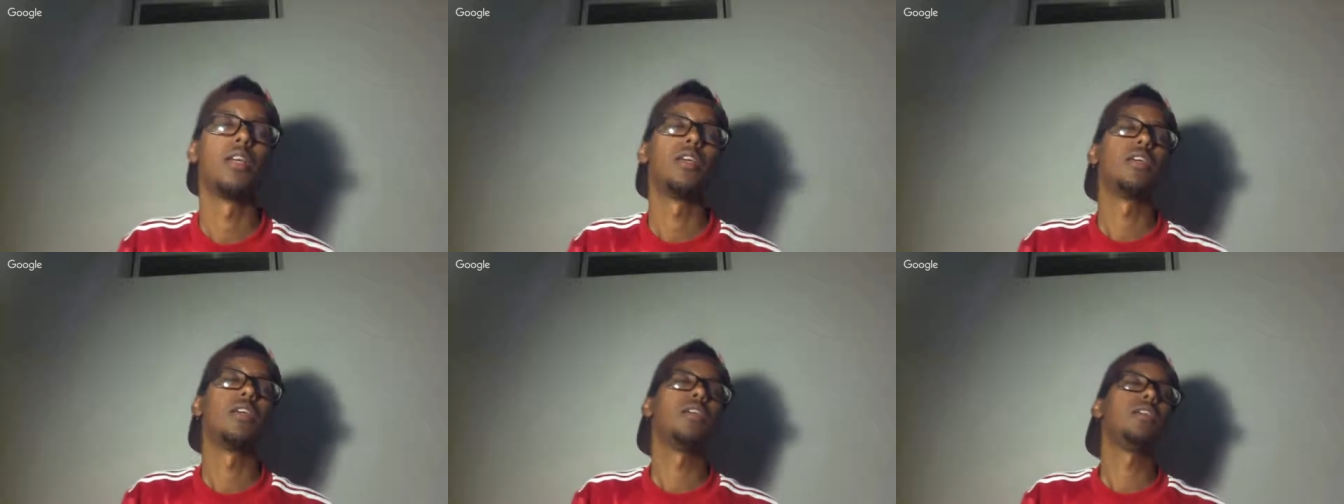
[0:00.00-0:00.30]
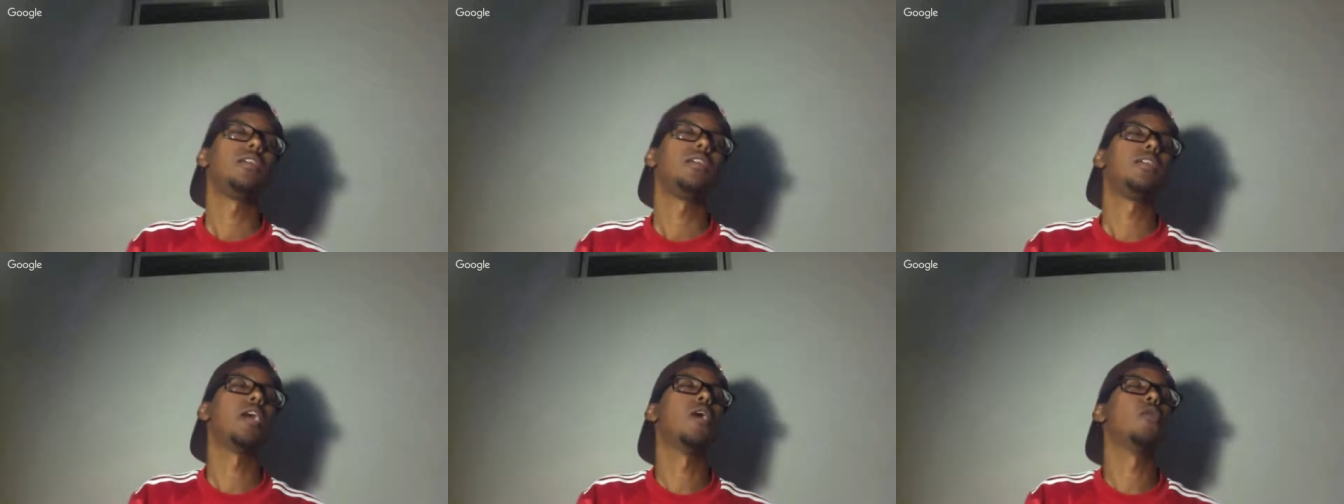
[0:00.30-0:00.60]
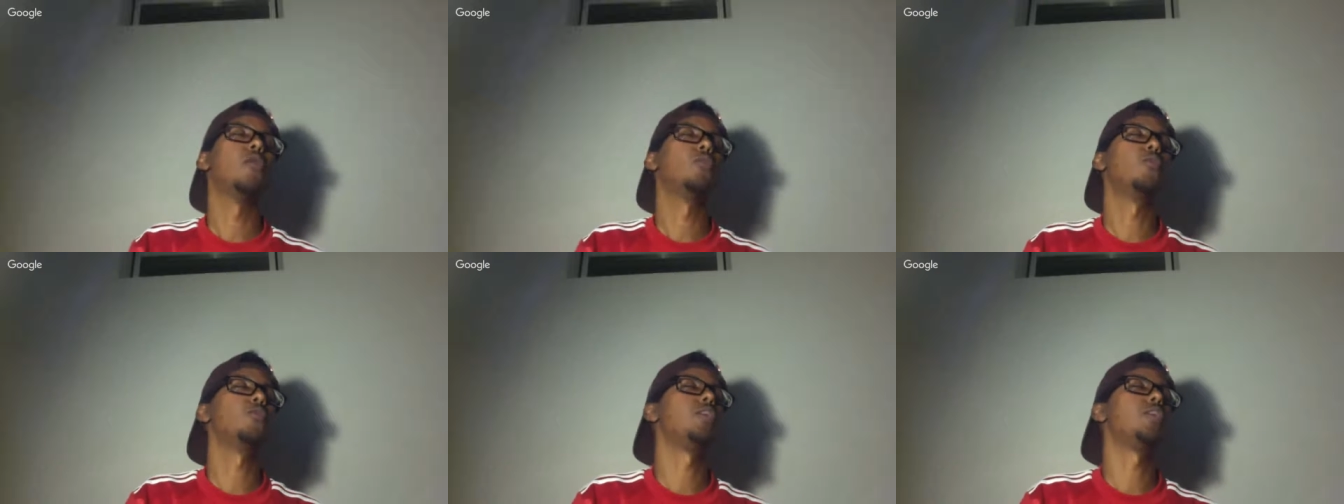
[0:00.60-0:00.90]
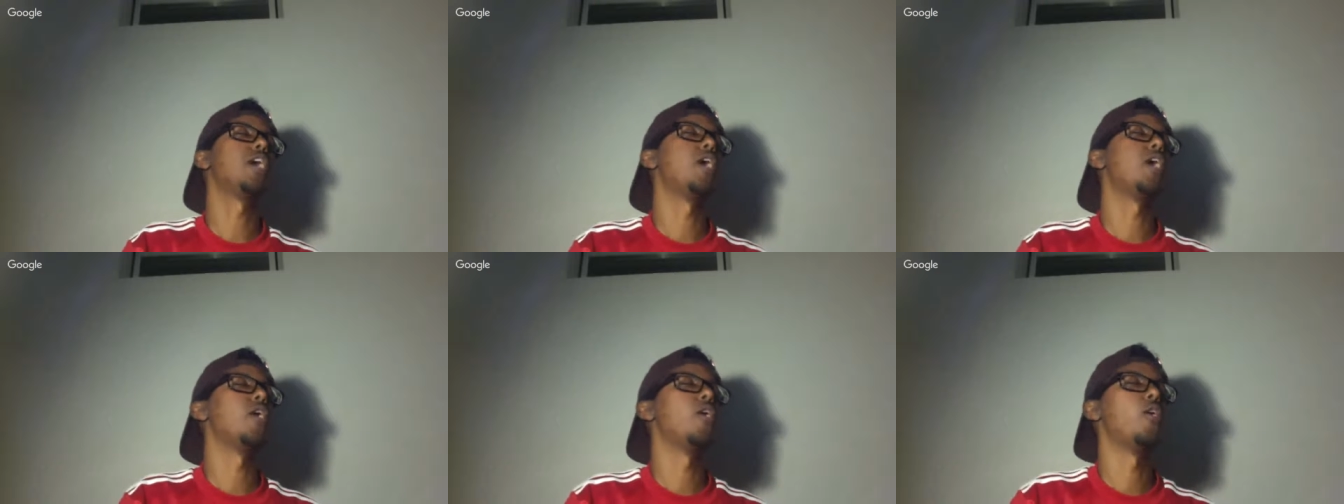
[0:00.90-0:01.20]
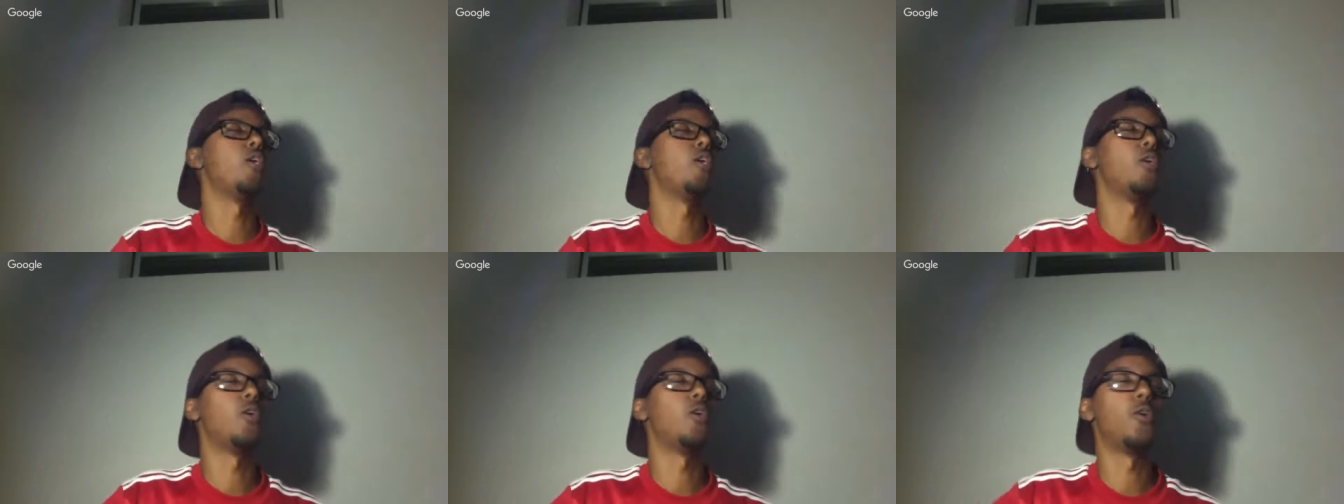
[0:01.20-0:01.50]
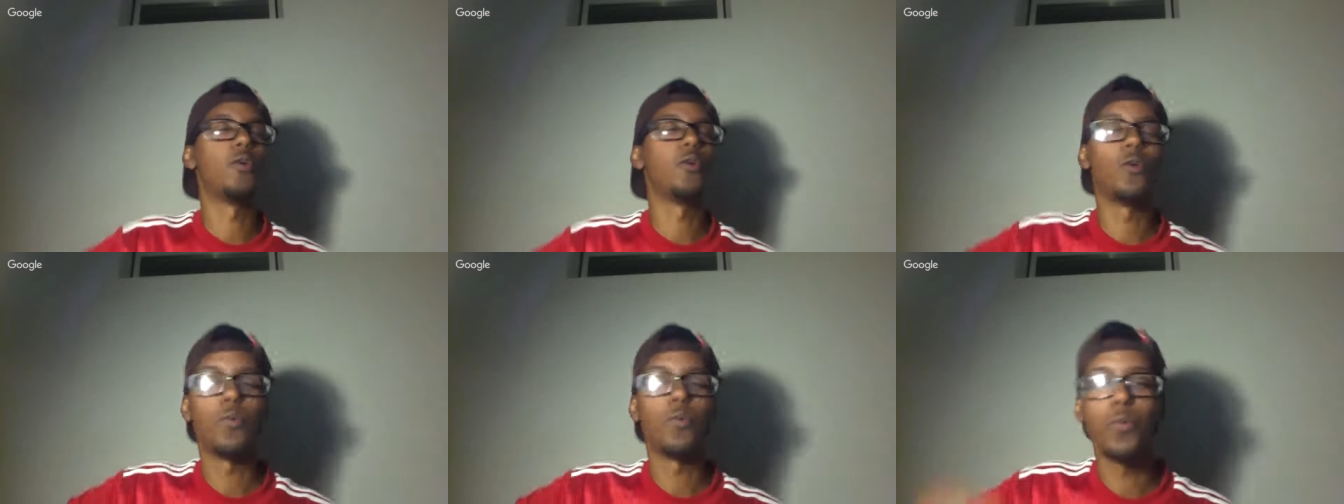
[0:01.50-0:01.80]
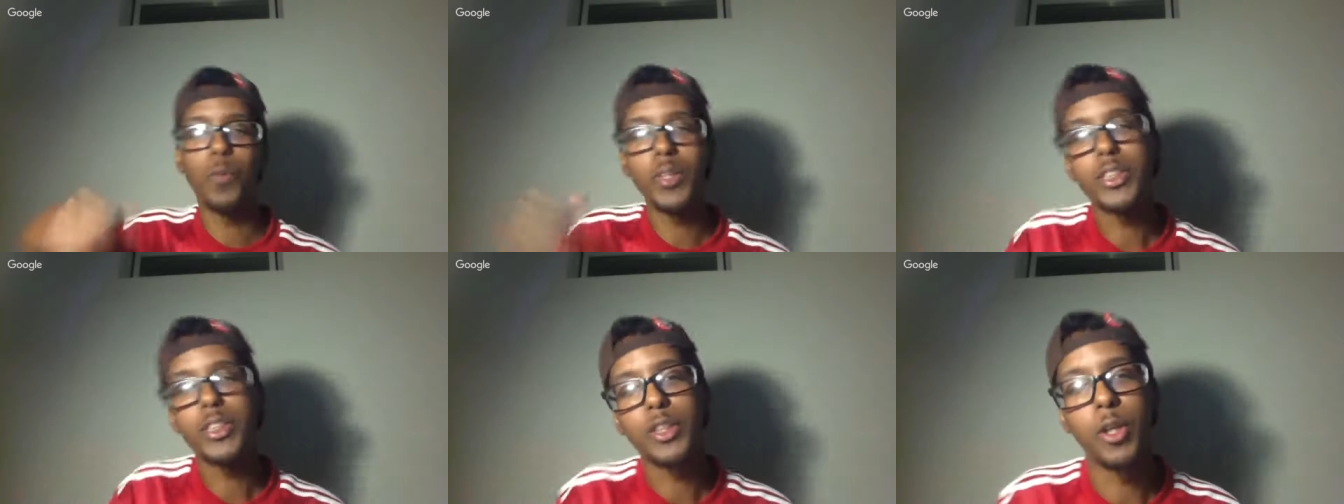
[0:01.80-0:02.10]
Yo, yo,
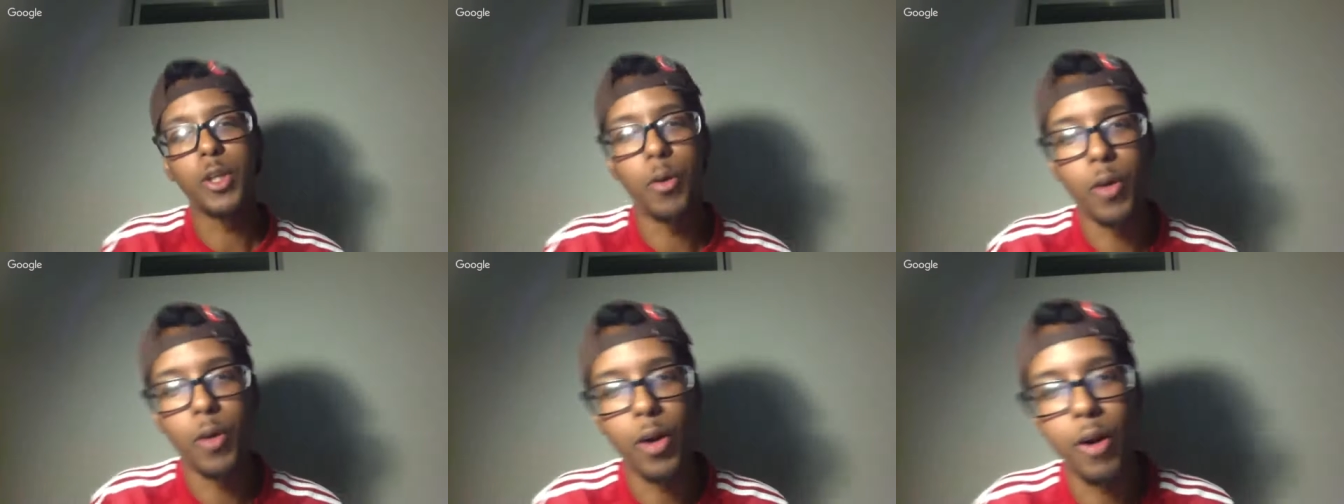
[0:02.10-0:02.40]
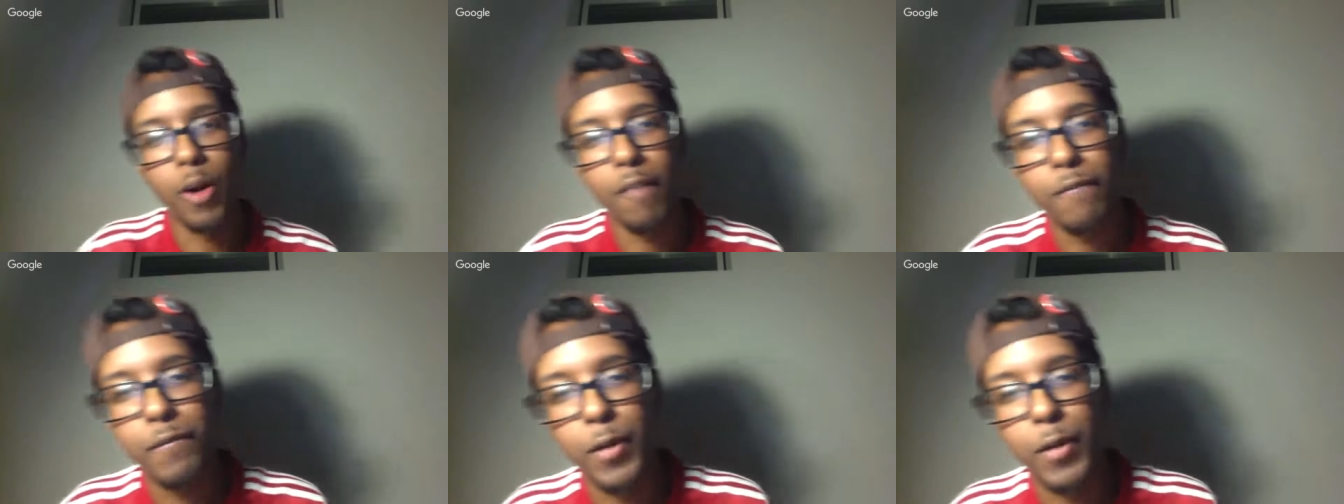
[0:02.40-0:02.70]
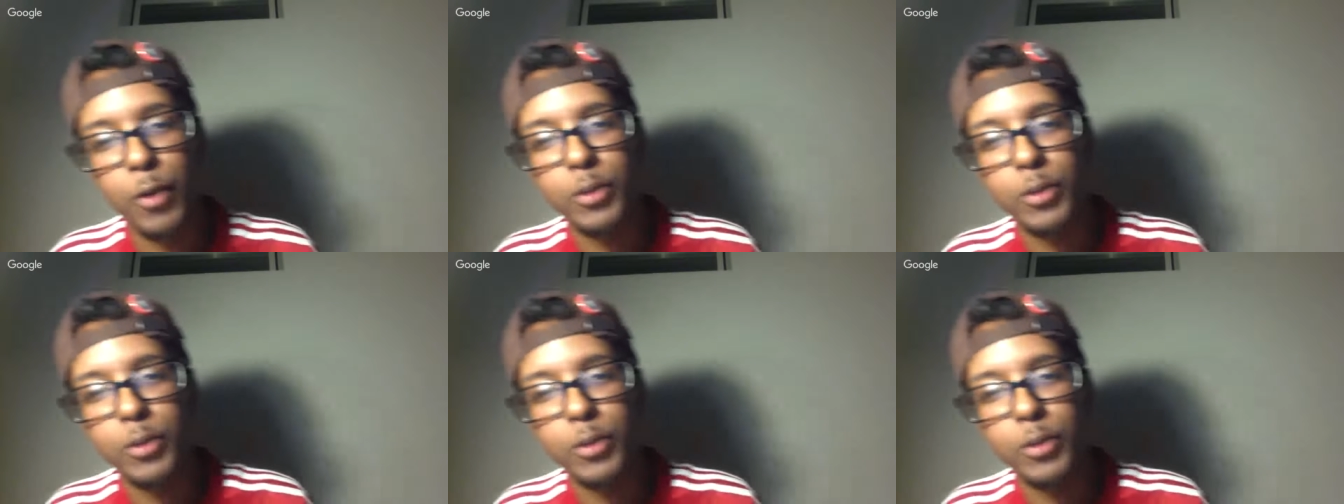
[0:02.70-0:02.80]
what's going on, folks?